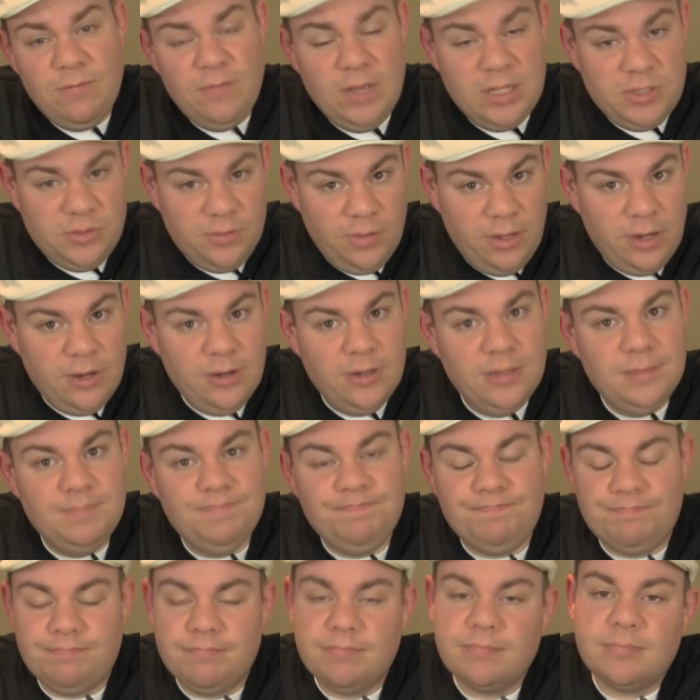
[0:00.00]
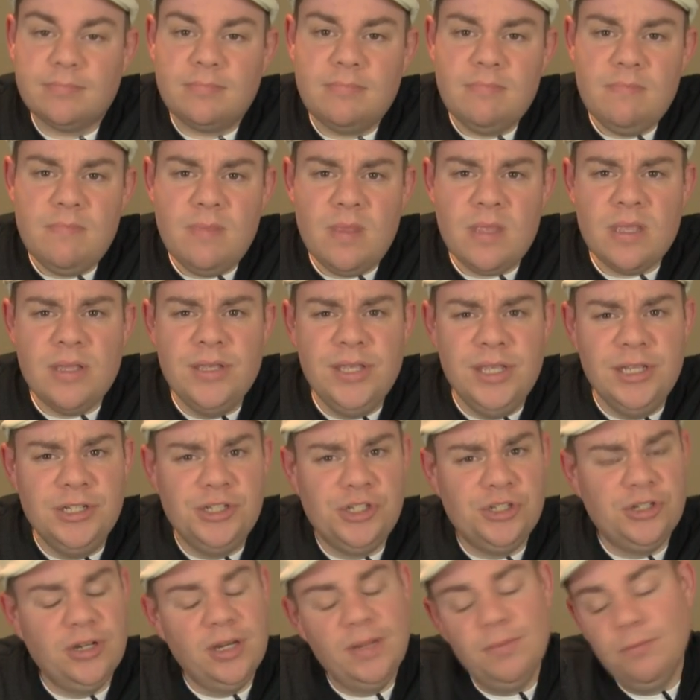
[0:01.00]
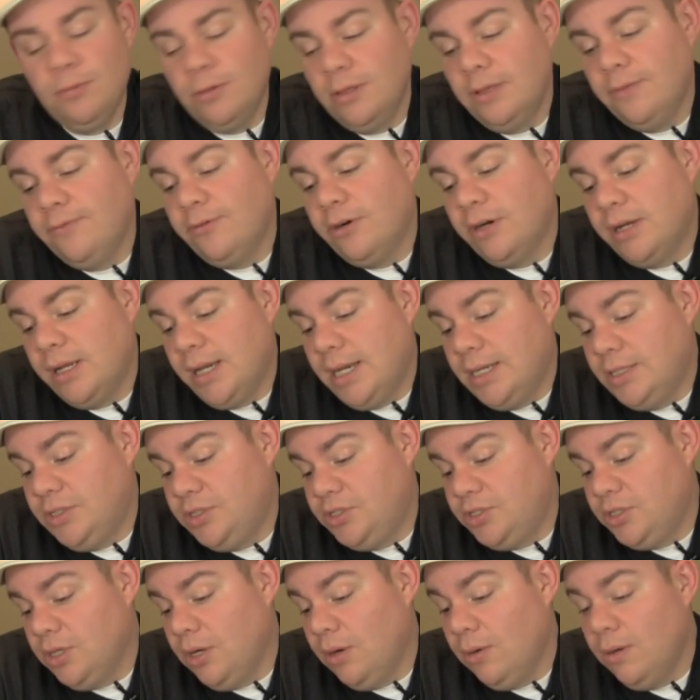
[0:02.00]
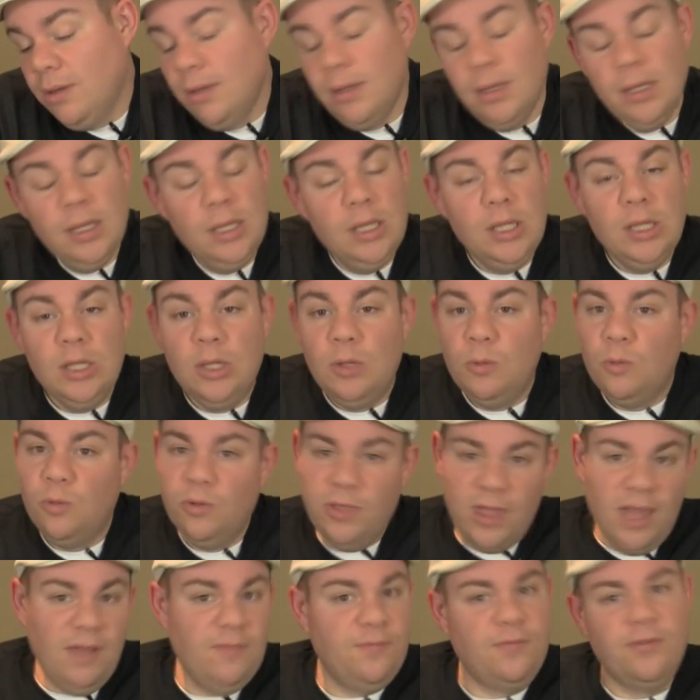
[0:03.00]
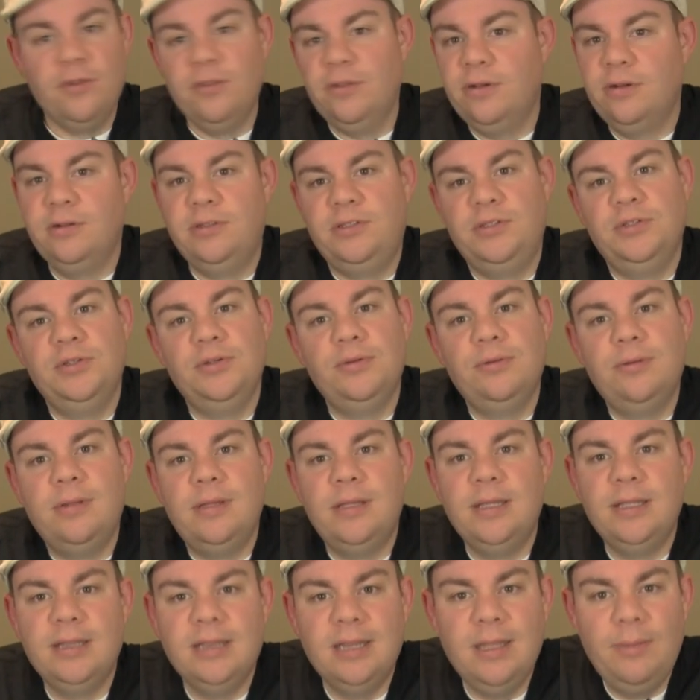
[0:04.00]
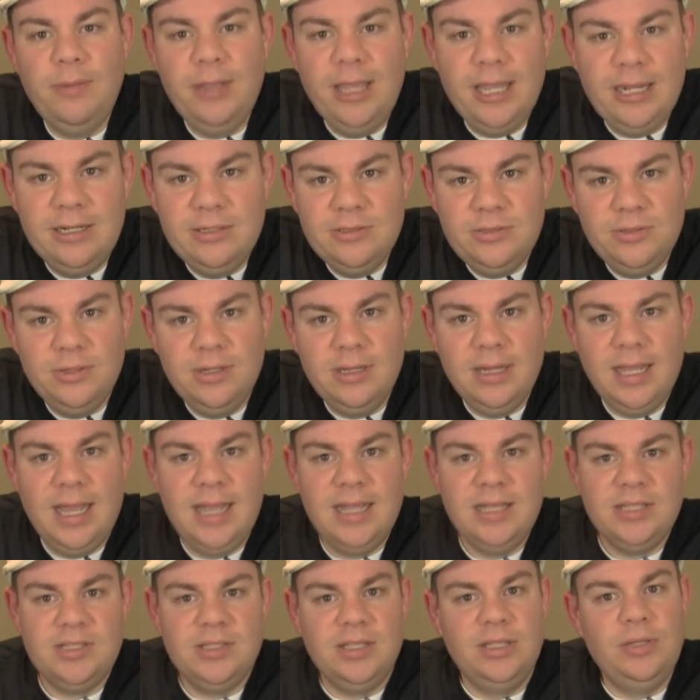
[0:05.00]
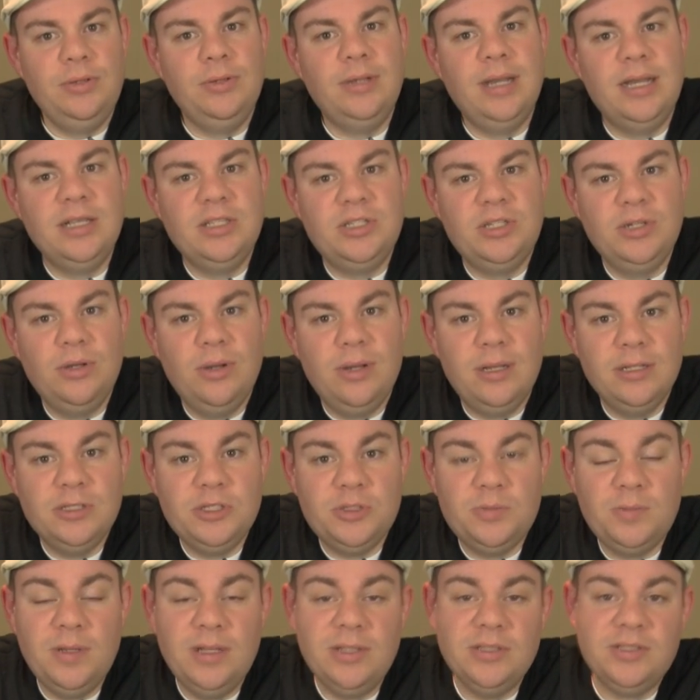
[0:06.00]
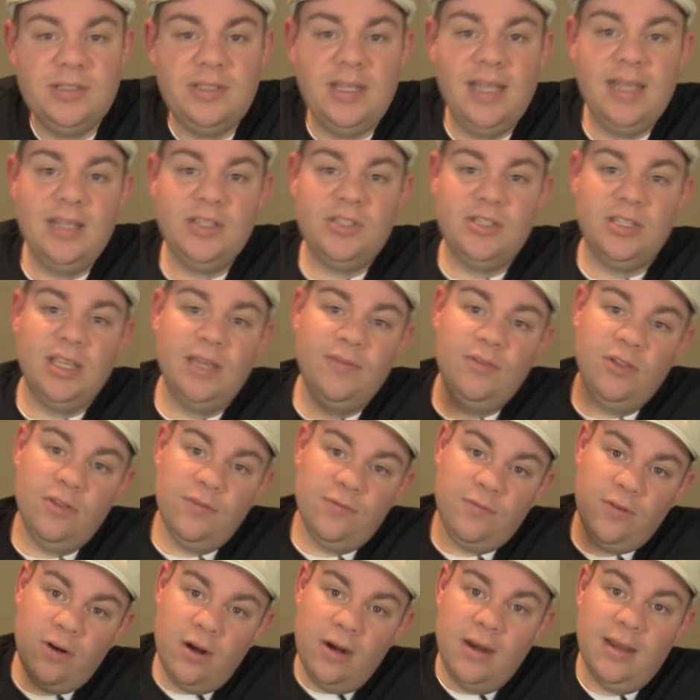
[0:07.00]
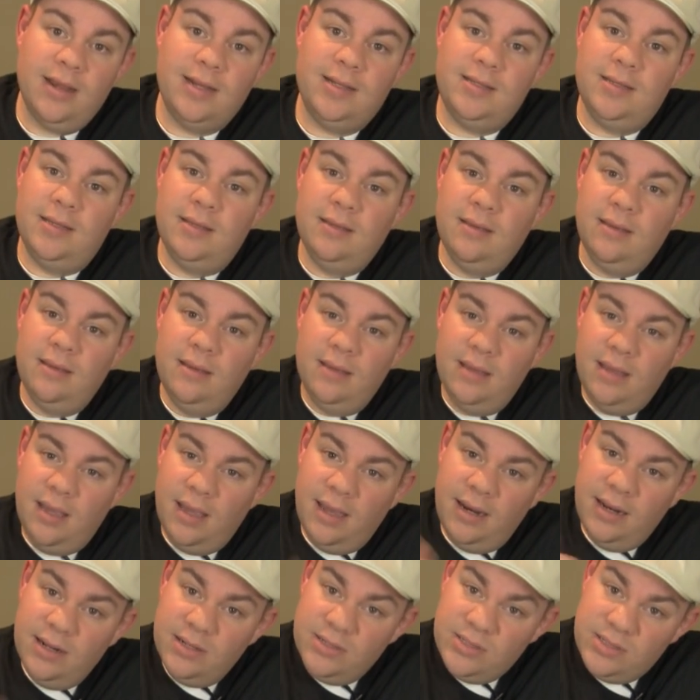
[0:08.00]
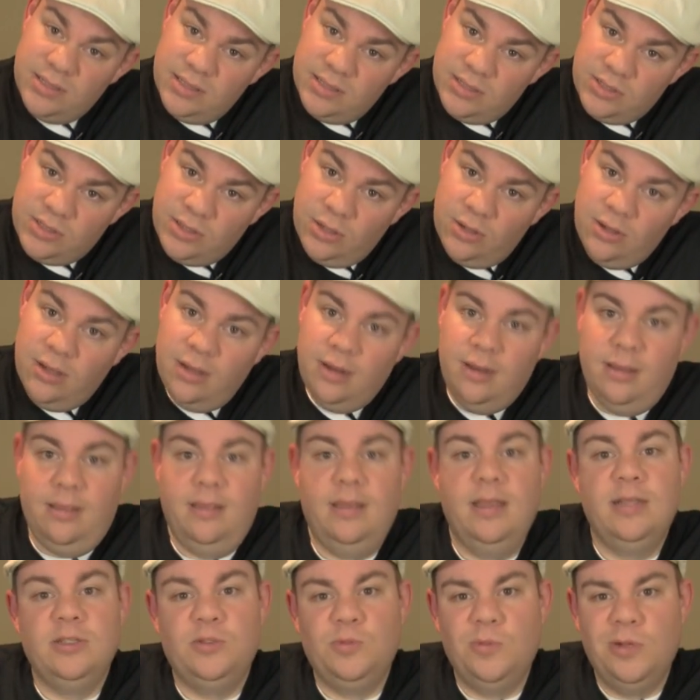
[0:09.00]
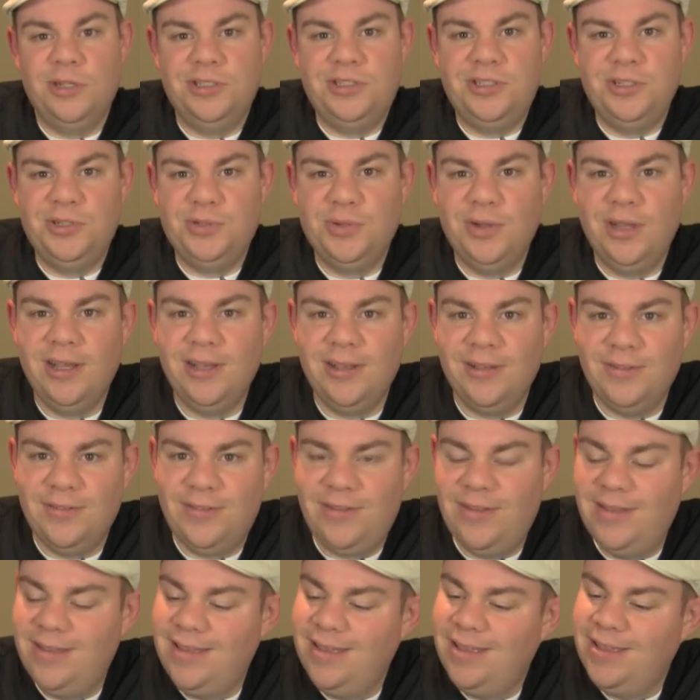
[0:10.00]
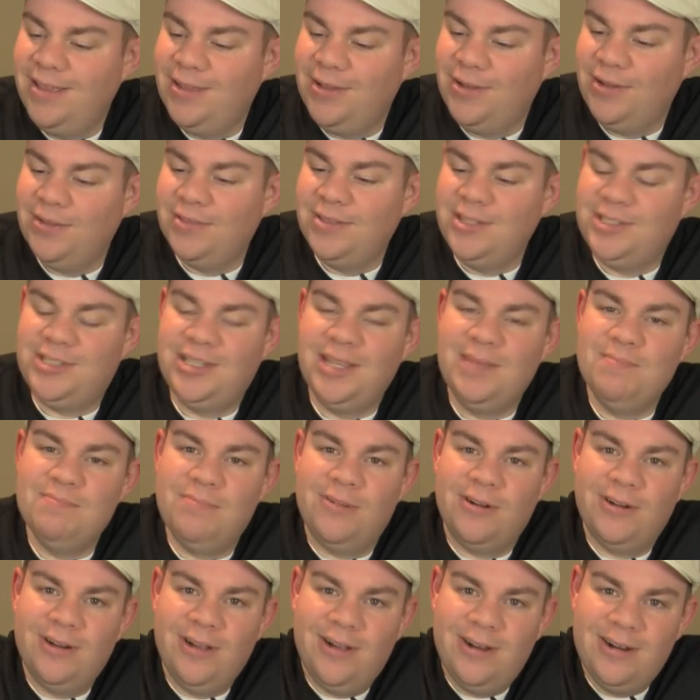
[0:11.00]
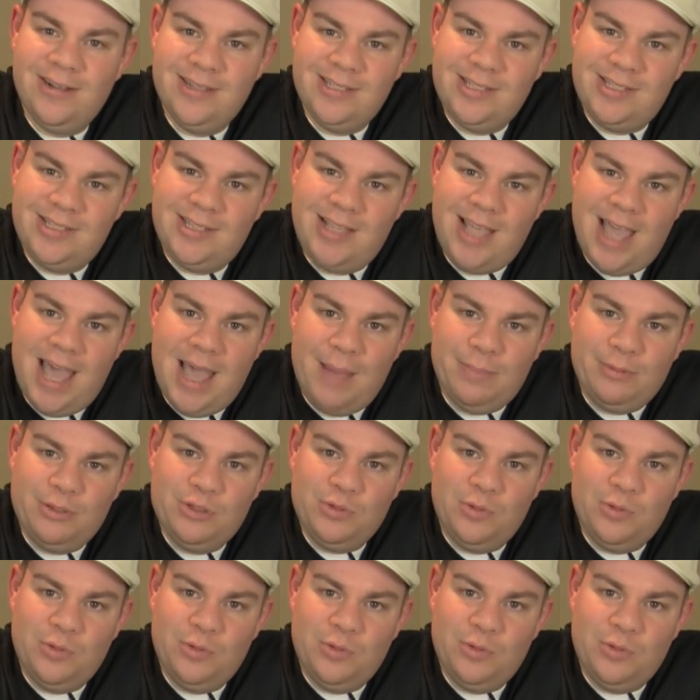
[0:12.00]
Westvleteren yeast strain, believe it or not. So Without further ado, let me get into a glass that you guys know how it smells, tastes, and give you the verdict. And is it as good as Westy 12 on the St. Bernardus Abt